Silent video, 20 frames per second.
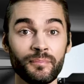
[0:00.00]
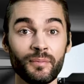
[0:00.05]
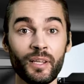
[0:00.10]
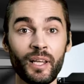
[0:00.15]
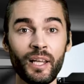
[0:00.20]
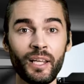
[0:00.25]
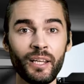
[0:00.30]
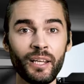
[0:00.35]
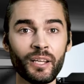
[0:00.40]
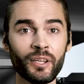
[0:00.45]

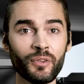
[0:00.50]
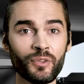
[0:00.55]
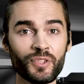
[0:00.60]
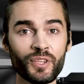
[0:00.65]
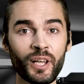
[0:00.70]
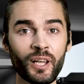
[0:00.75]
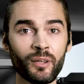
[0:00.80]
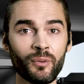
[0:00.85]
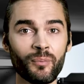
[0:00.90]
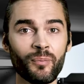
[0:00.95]
Hi, I am
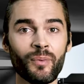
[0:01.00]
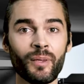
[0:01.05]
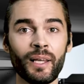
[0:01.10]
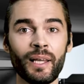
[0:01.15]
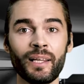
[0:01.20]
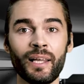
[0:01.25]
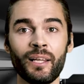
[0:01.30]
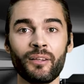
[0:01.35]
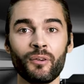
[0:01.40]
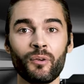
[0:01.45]
Joe,
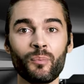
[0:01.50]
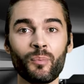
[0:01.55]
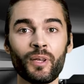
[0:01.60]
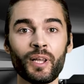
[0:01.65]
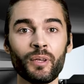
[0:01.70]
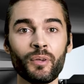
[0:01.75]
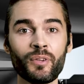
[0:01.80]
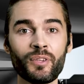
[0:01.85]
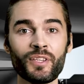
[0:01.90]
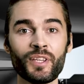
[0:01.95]
and I'm a
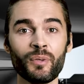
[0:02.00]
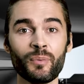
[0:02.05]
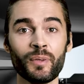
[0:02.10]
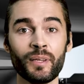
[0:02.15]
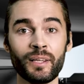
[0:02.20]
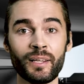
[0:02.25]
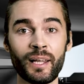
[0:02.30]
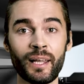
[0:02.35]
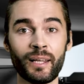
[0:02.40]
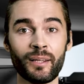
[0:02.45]
real
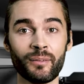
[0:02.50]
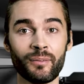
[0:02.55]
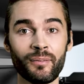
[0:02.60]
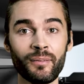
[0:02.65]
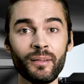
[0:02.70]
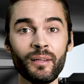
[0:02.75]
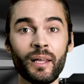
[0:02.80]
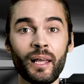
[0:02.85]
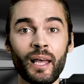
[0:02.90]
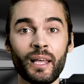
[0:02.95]
human now.
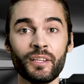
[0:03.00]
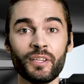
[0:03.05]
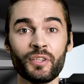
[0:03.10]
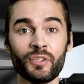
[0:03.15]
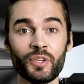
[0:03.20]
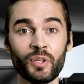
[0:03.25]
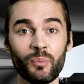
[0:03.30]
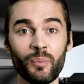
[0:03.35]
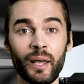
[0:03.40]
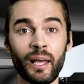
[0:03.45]
I can
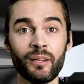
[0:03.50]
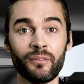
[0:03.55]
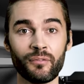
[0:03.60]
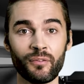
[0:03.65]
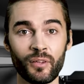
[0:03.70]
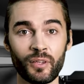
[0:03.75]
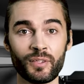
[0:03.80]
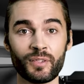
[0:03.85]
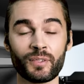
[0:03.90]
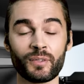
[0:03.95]
do
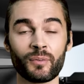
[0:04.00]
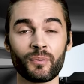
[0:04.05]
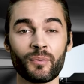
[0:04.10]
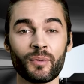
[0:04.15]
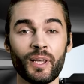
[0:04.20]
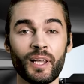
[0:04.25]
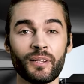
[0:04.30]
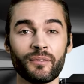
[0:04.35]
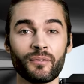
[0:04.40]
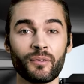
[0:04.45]
backflips,
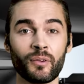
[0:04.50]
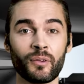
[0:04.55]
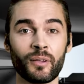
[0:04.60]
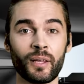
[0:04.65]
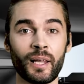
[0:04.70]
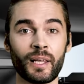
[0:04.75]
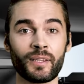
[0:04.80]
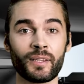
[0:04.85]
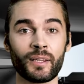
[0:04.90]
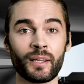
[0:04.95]
play
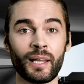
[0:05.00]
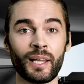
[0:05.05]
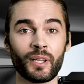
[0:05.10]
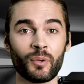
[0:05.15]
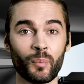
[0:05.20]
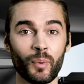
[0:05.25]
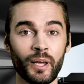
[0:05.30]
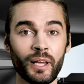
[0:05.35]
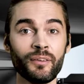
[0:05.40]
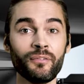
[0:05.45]
Fortnite,
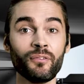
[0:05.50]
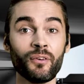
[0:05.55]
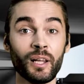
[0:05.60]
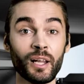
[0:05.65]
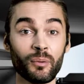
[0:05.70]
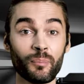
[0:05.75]
and wave my